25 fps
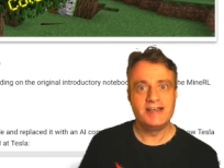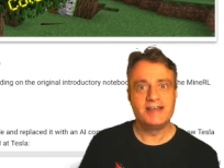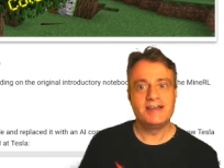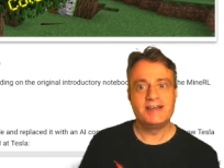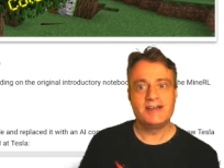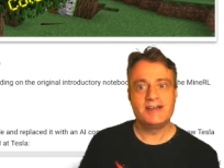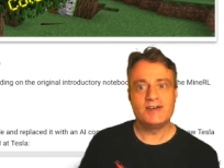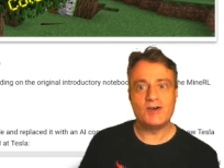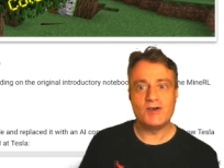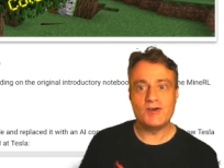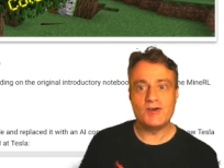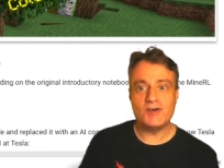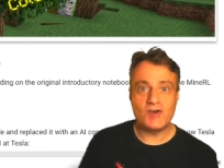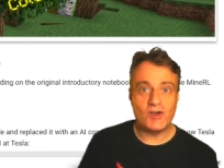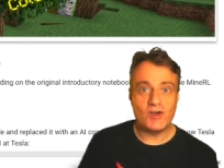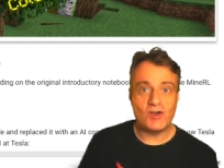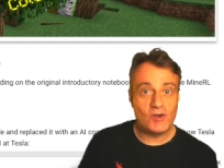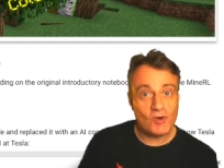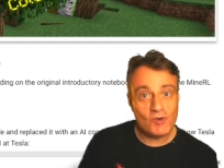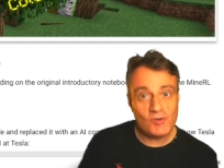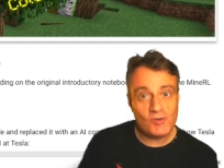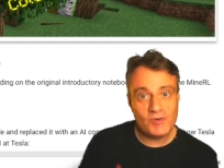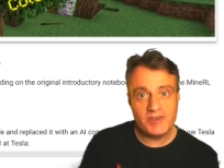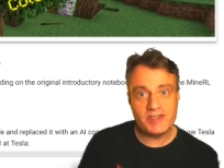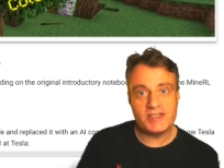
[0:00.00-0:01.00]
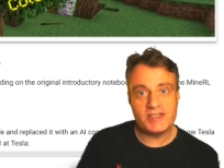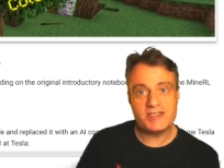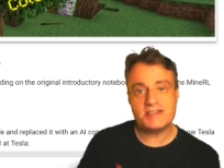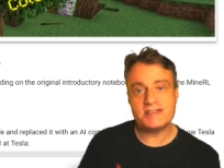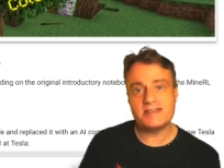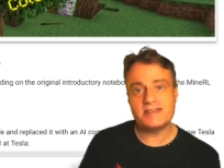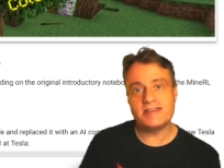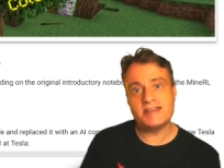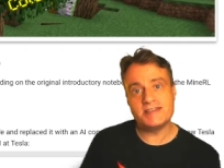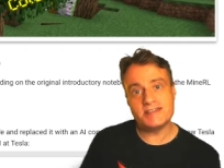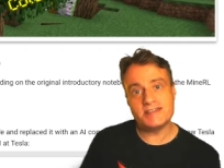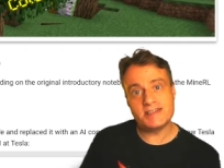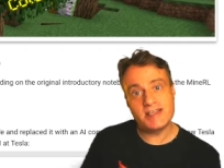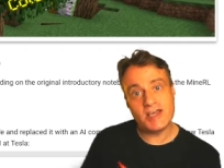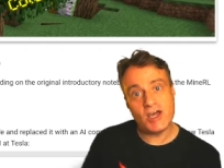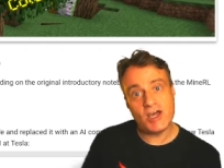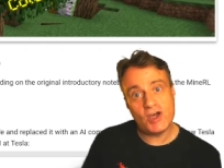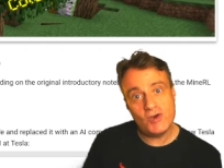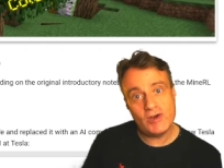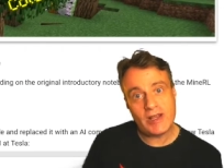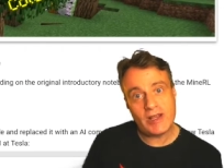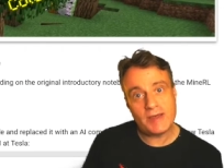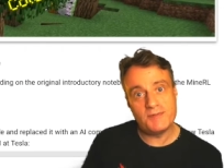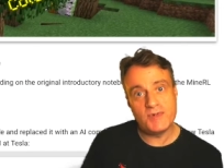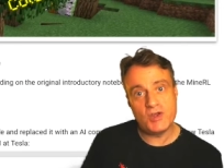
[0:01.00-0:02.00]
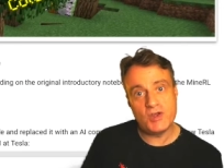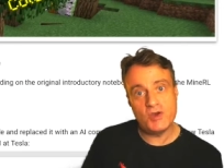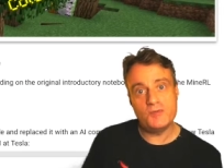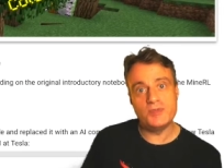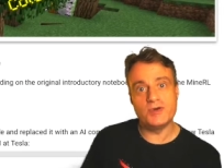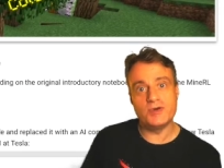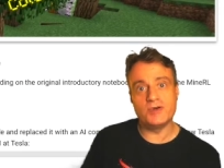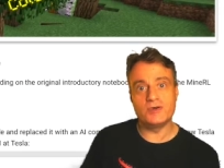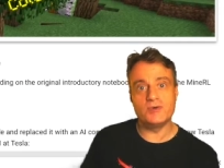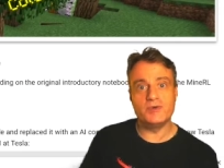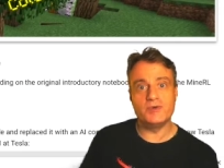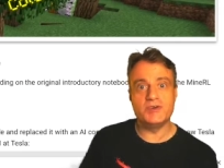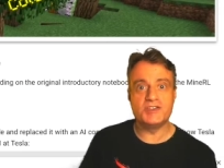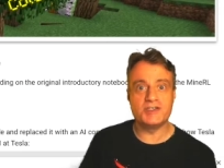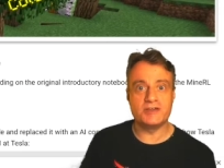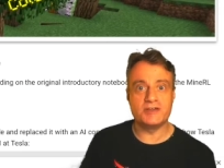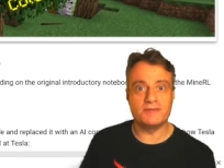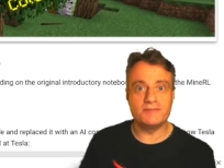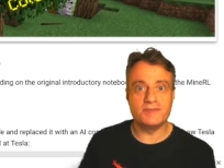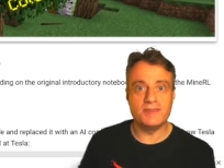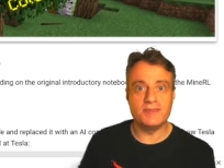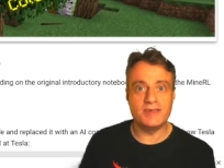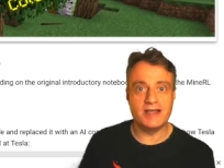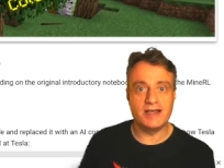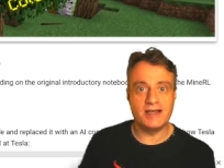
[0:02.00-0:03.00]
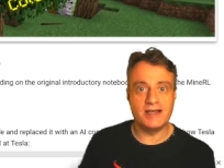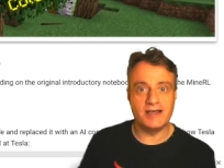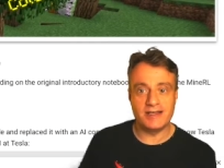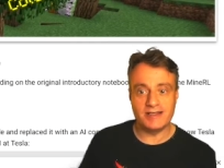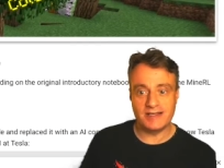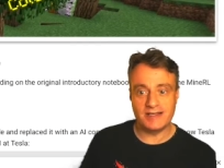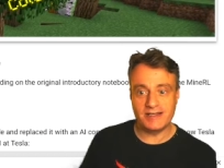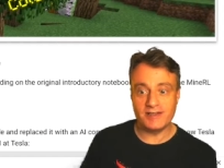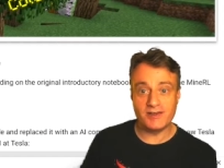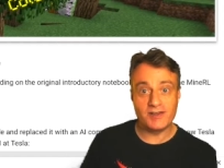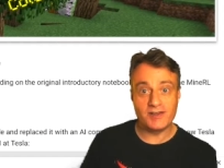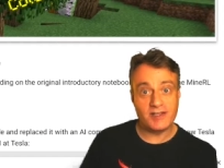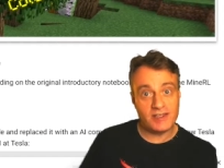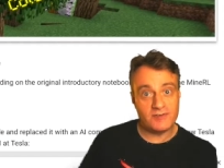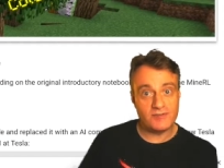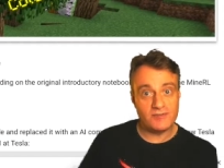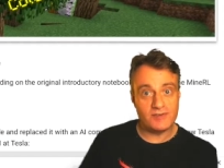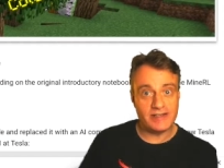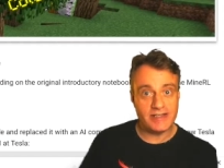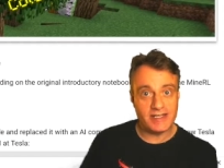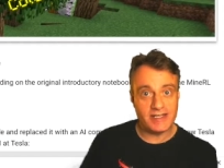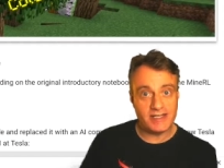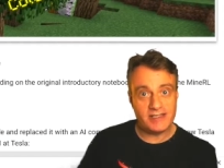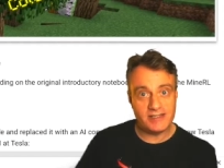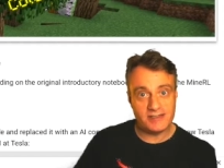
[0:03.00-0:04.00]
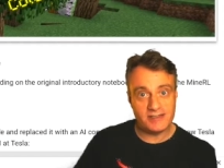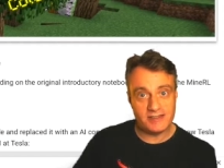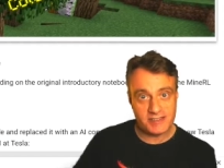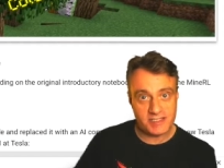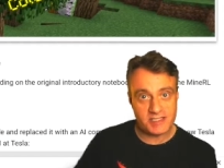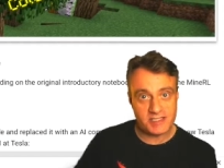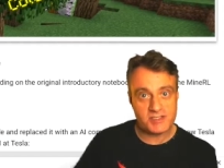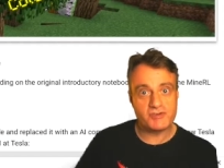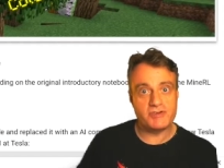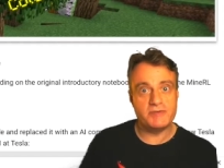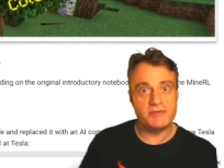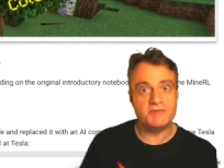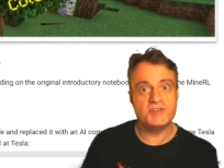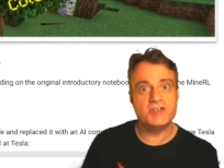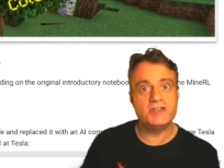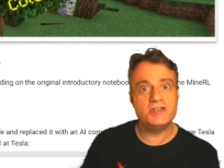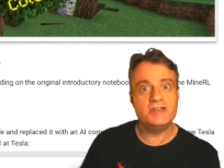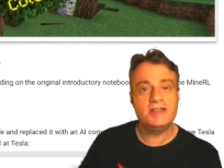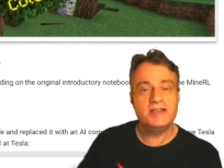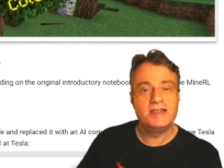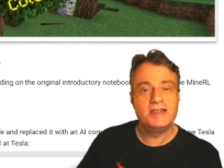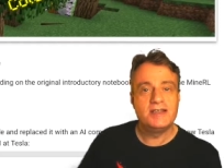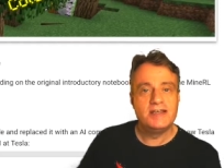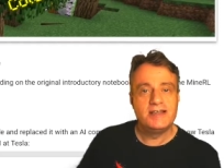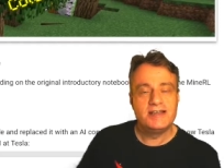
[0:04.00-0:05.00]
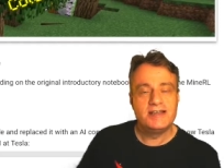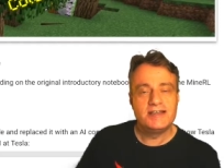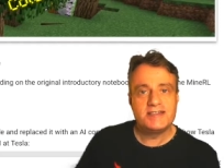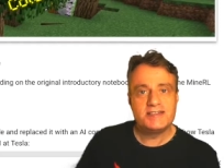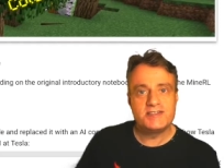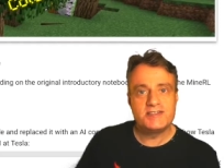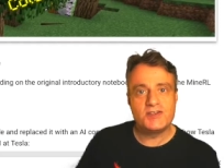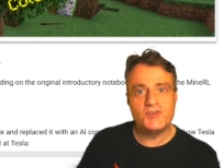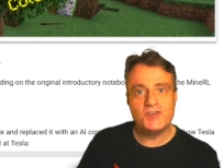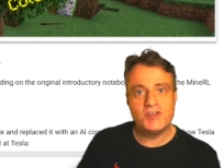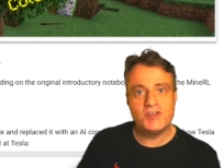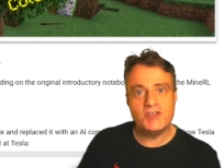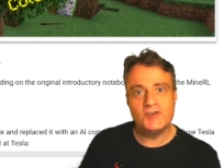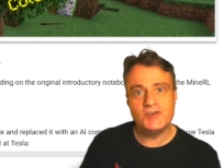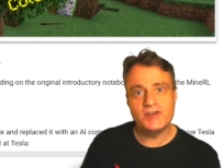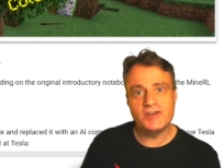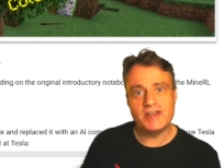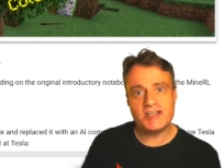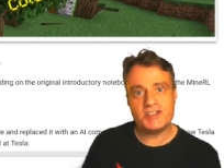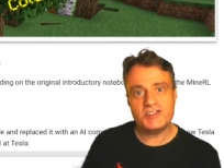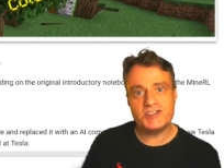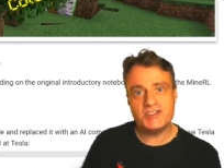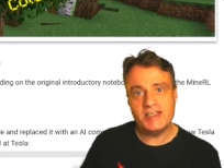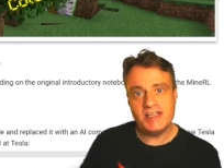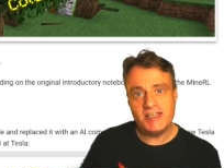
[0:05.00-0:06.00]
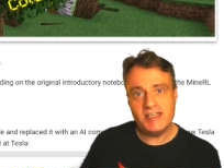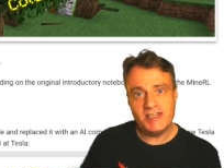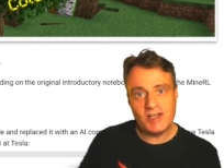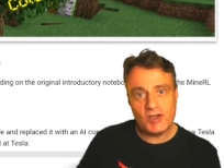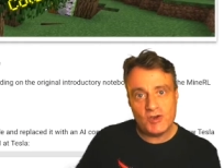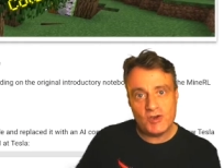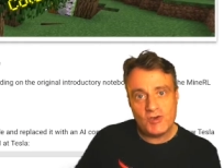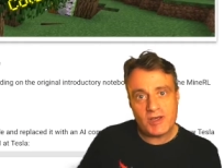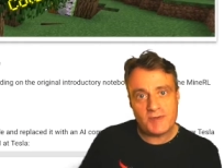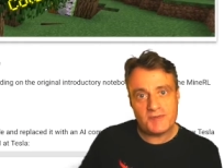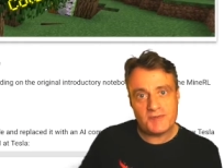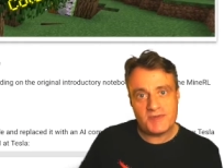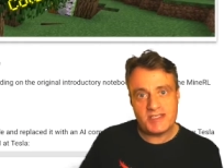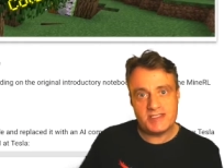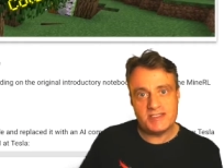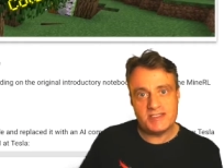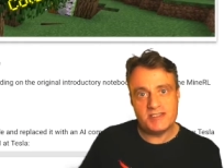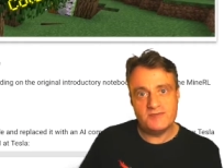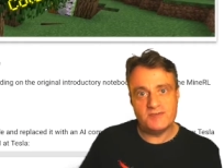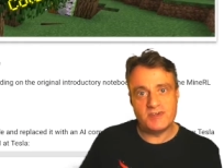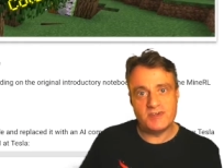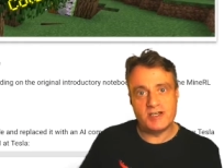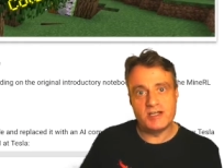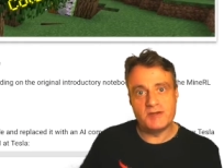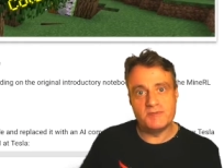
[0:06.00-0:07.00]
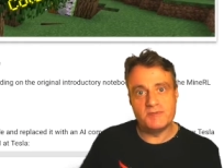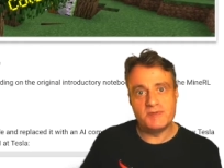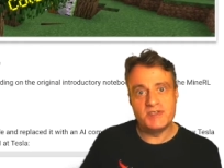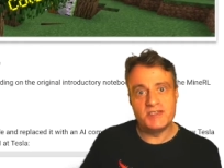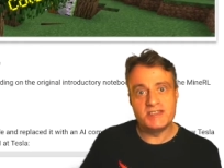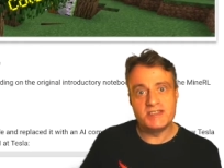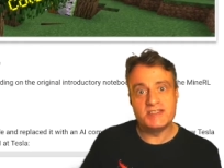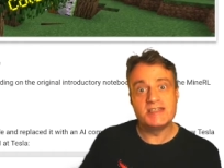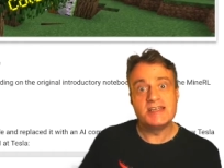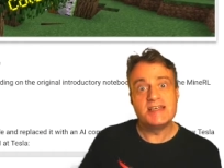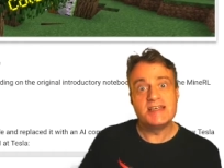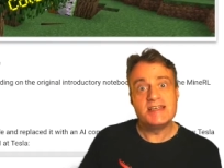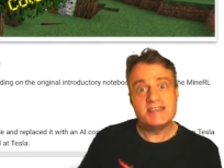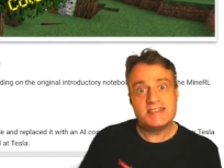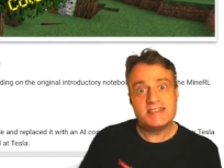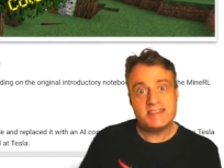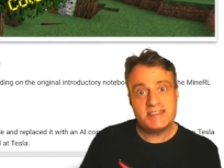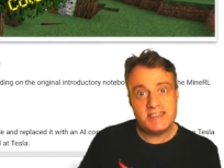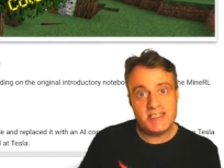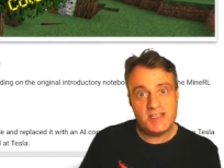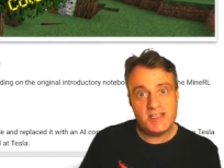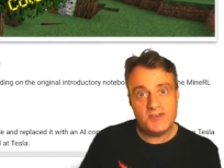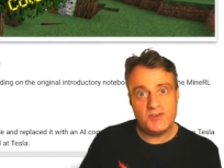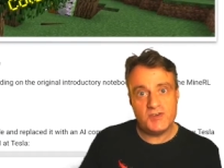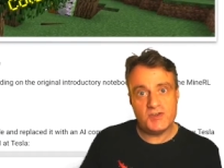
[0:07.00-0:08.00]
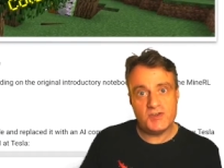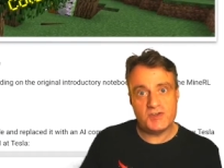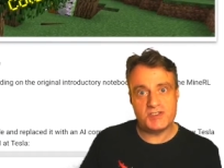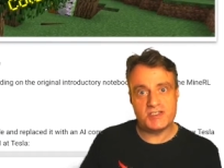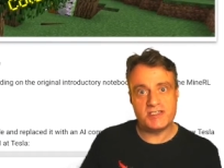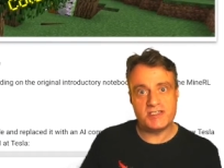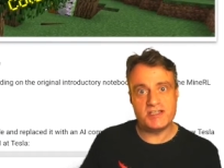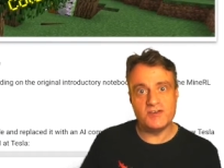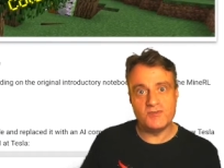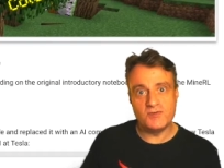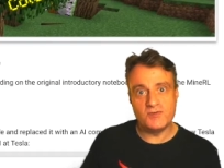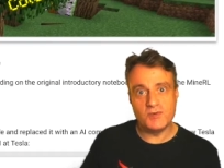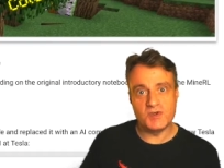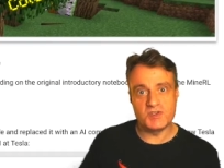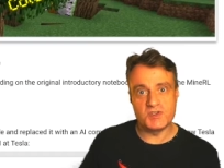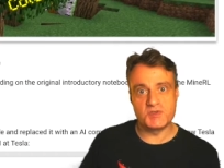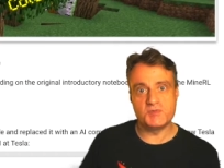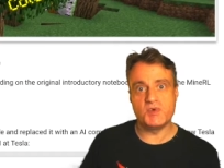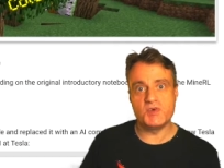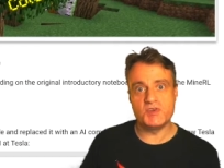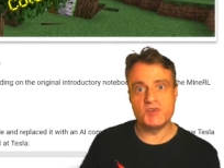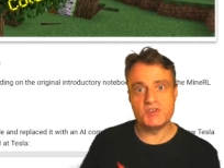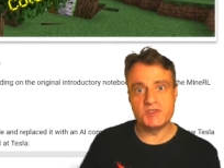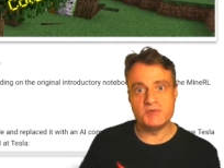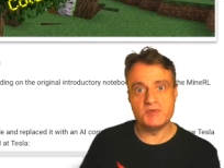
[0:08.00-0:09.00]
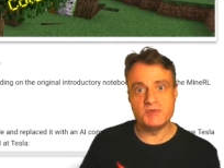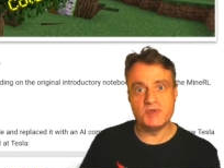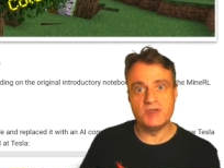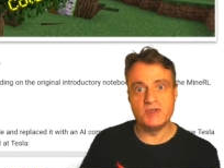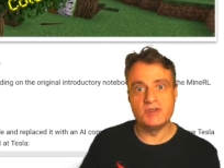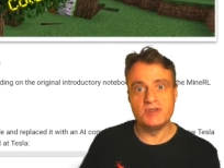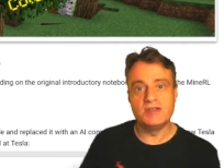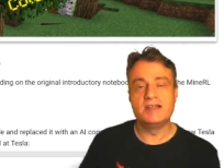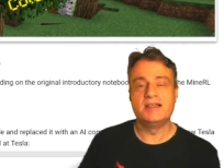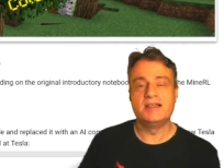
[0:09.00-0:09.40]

Uh, along with this, there's a Colab notebook, which I'm uh, going to give a link in the description, so that you can actually load up this environment, see for yourself what's possible,